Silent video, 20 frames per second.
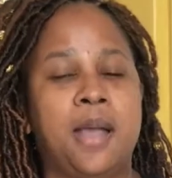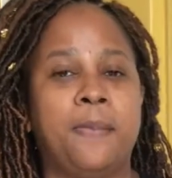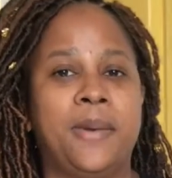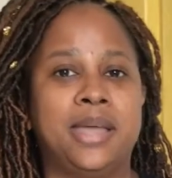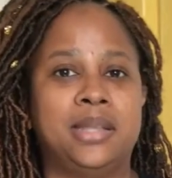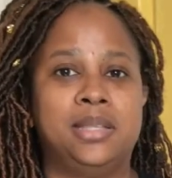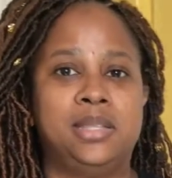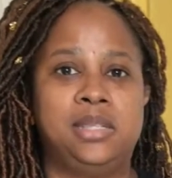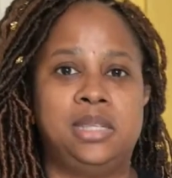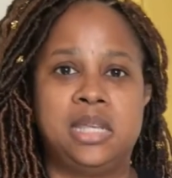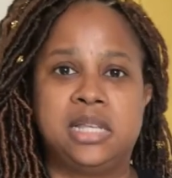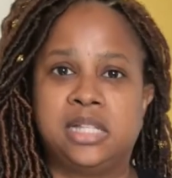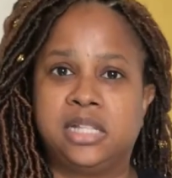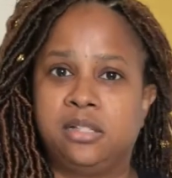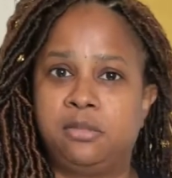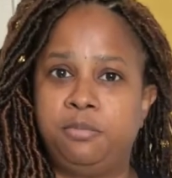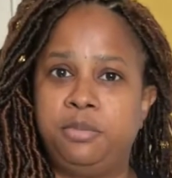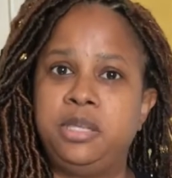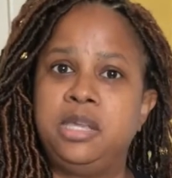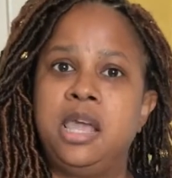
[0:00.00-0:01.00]
and 6
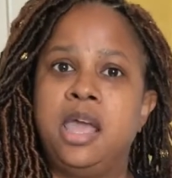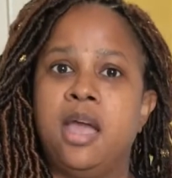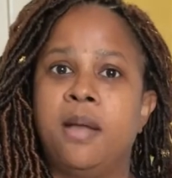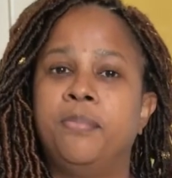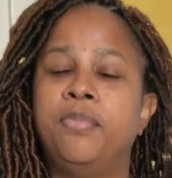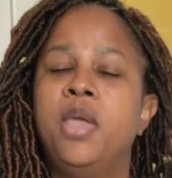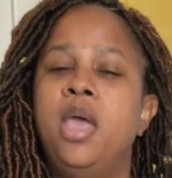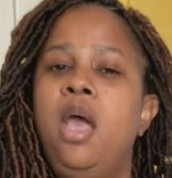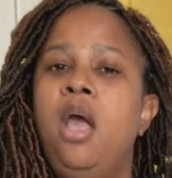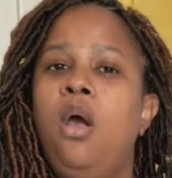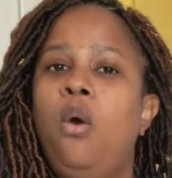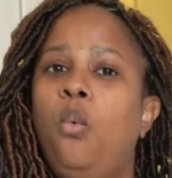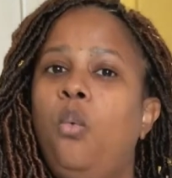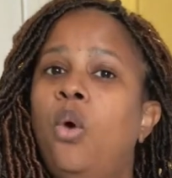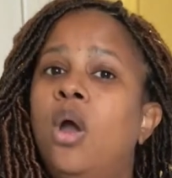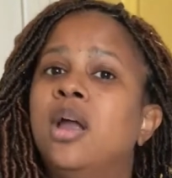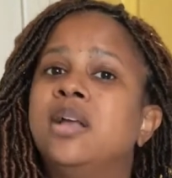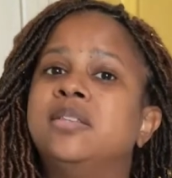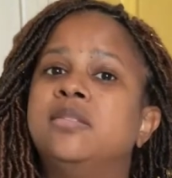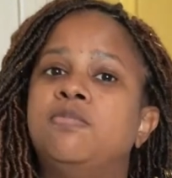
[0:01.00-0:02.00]
p.m.
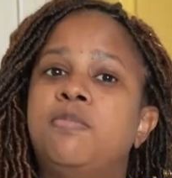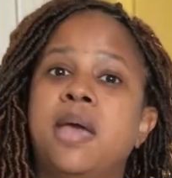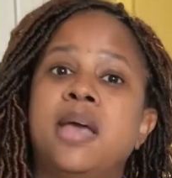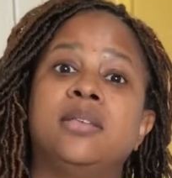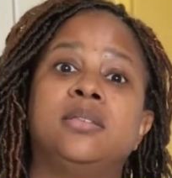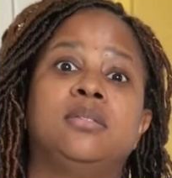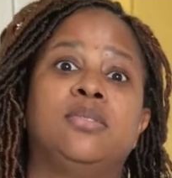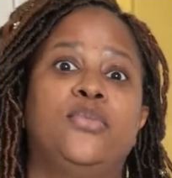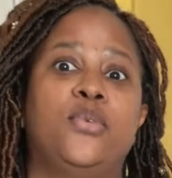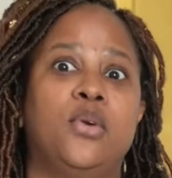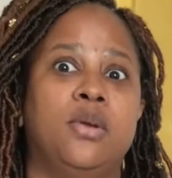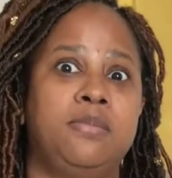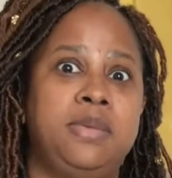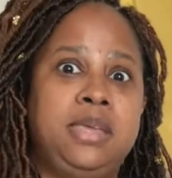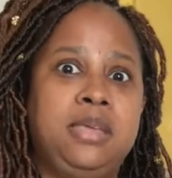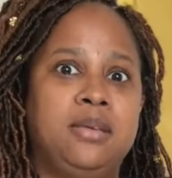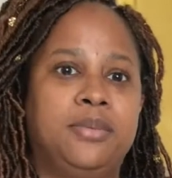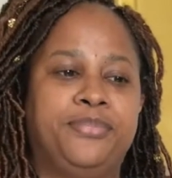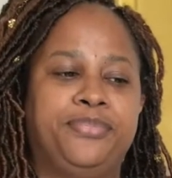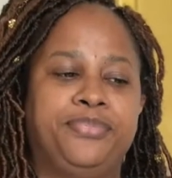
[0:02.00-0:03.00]
works best for me.